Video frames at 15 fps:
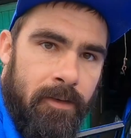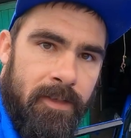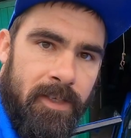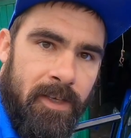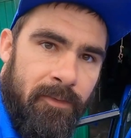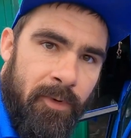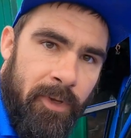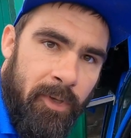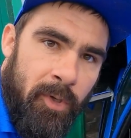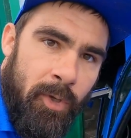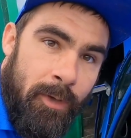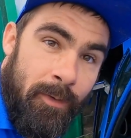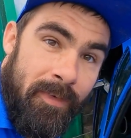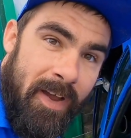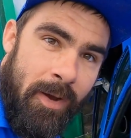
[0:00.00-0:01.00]
See if we can do
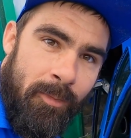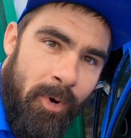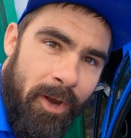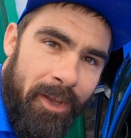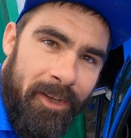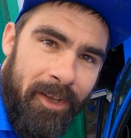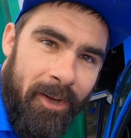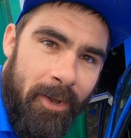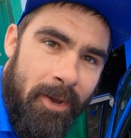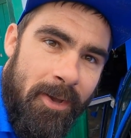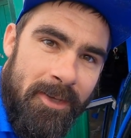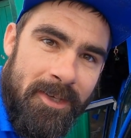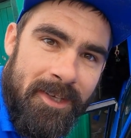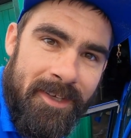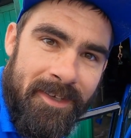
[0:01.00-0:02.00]
it without breaking the
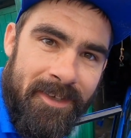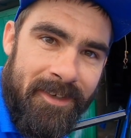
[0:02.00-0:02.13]
glass.